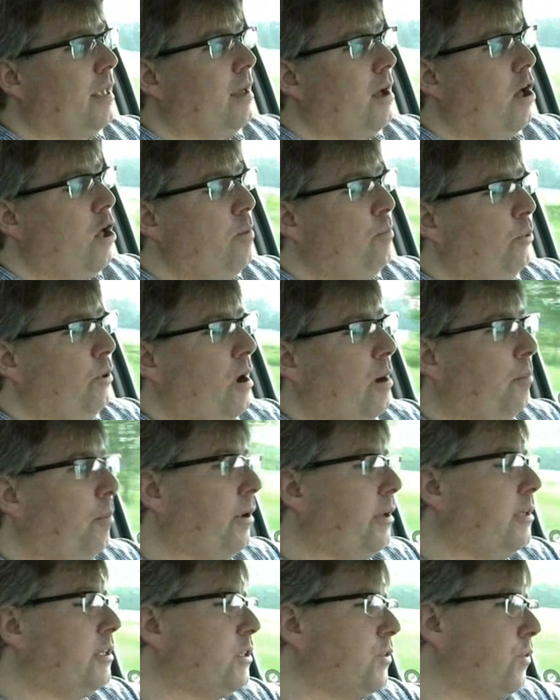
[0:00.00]
All
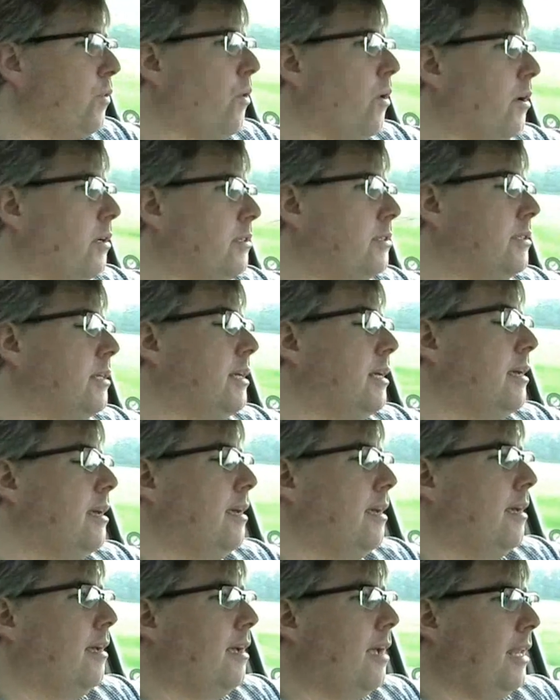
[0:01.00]
property is force,
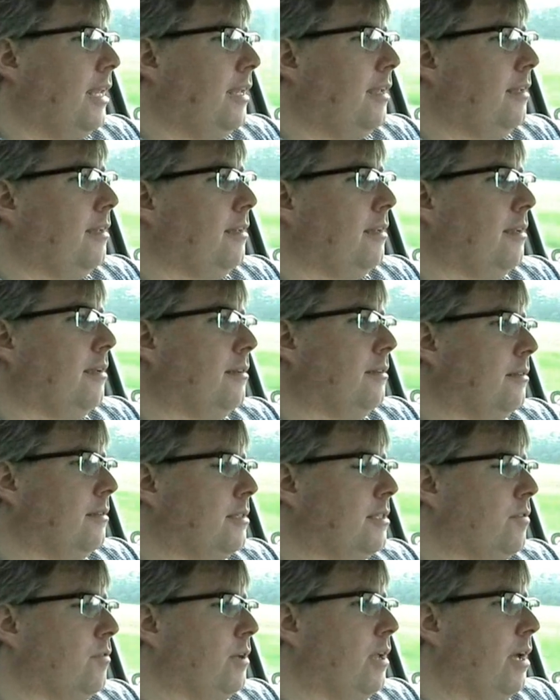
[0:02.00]
and in
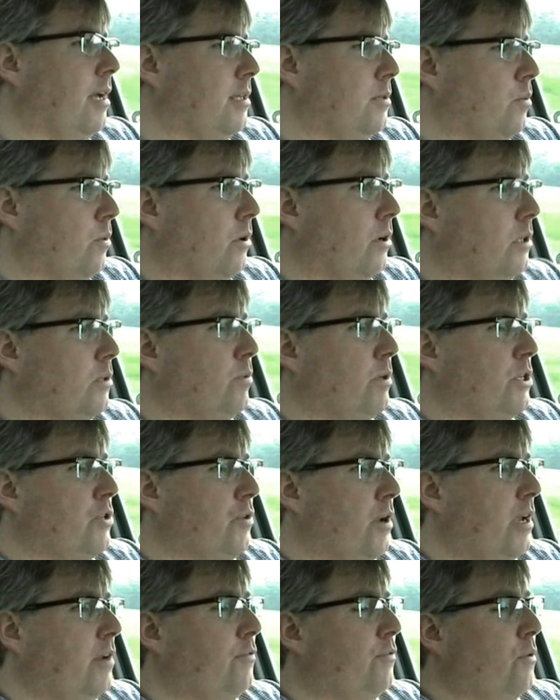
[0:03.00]
civilized worlds we
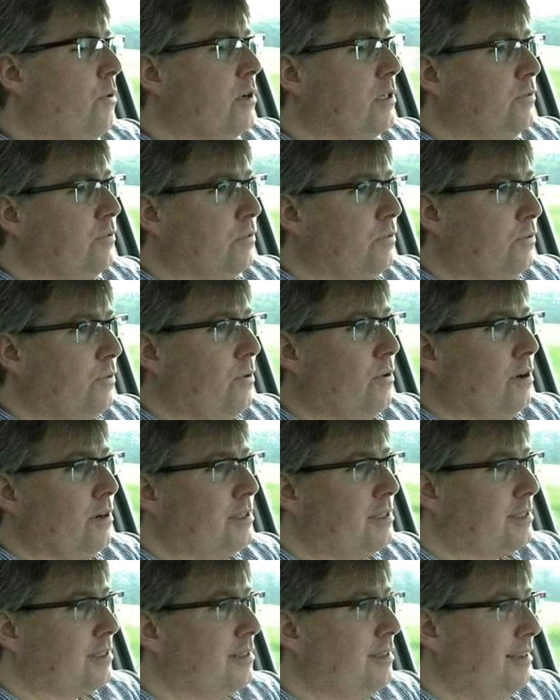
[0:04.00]
trade force for
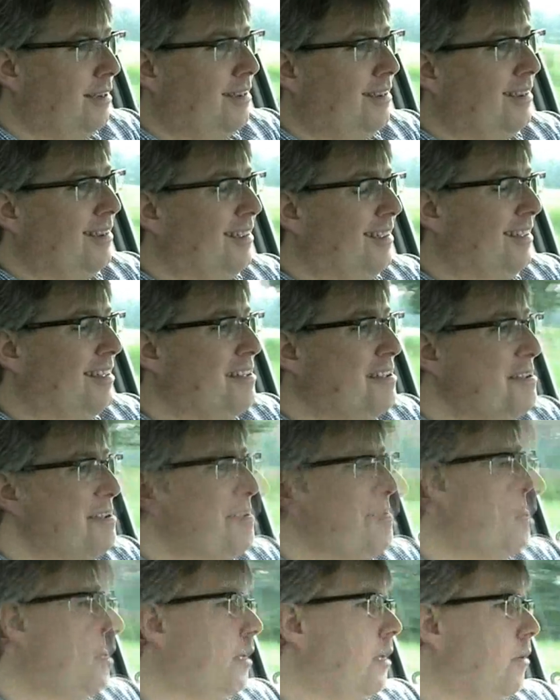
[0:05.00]
force.
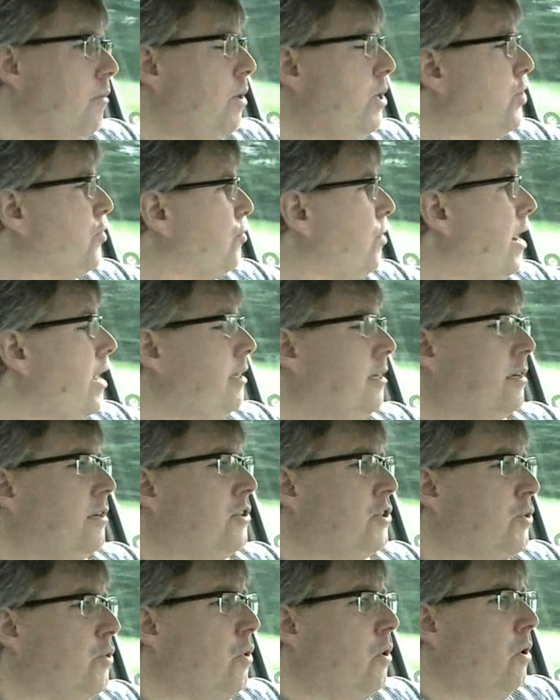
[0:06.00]
We trade
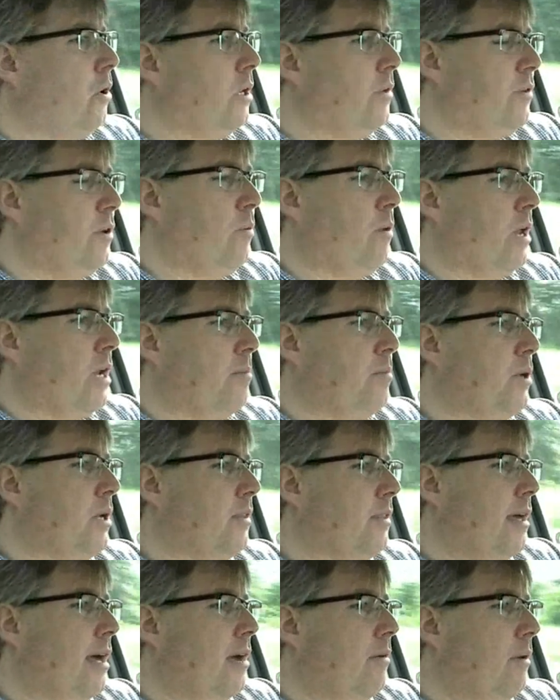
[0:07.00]
control, if you want to put
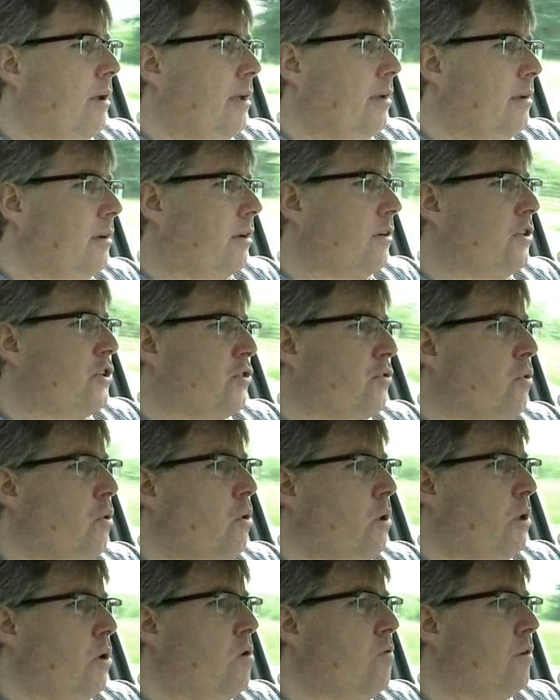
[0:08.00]
it that way,
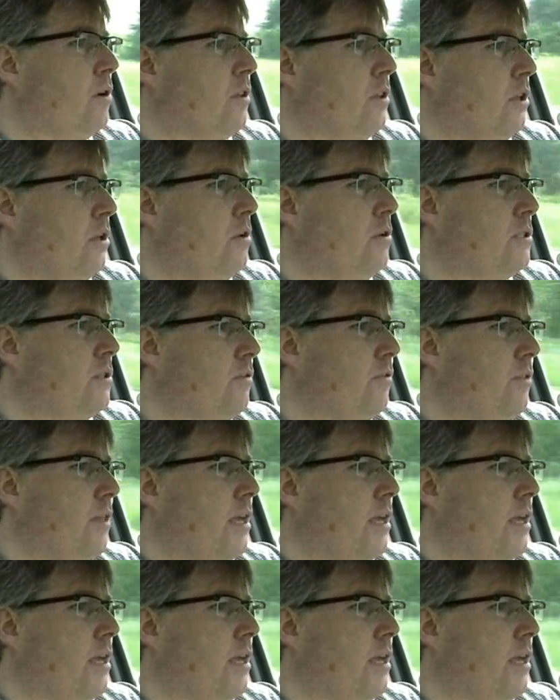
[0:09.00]
control over the use of